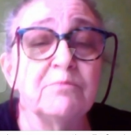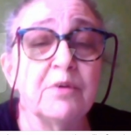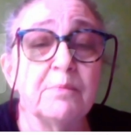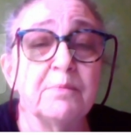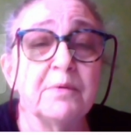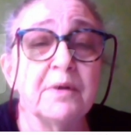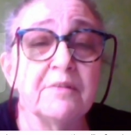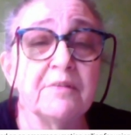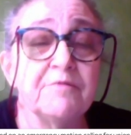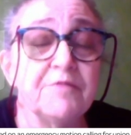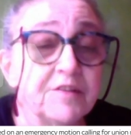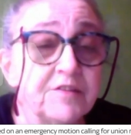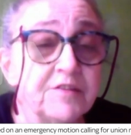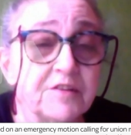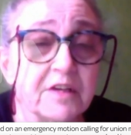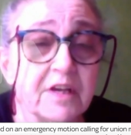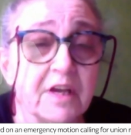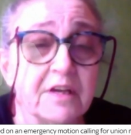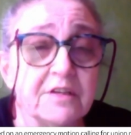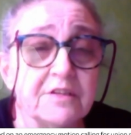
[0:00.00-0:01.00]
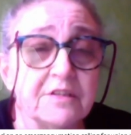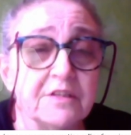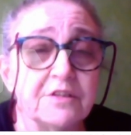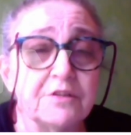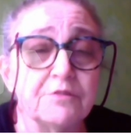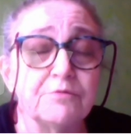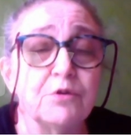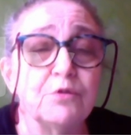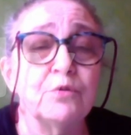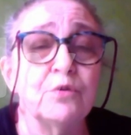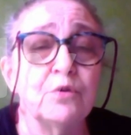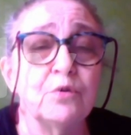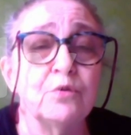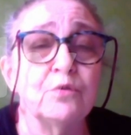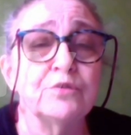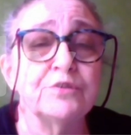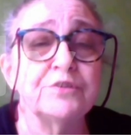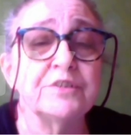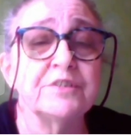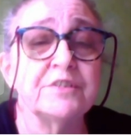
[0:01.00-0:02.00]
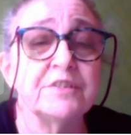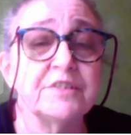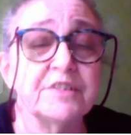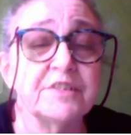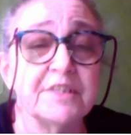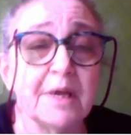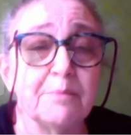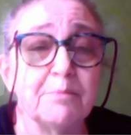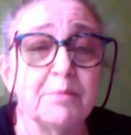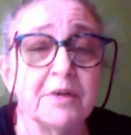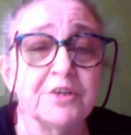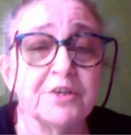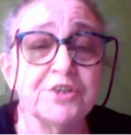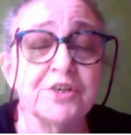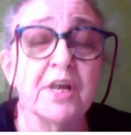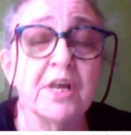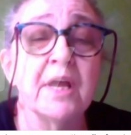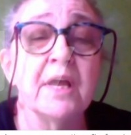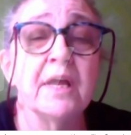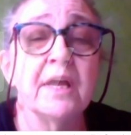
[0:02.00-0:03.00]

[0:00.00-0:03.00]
properly investigated, the root causes established,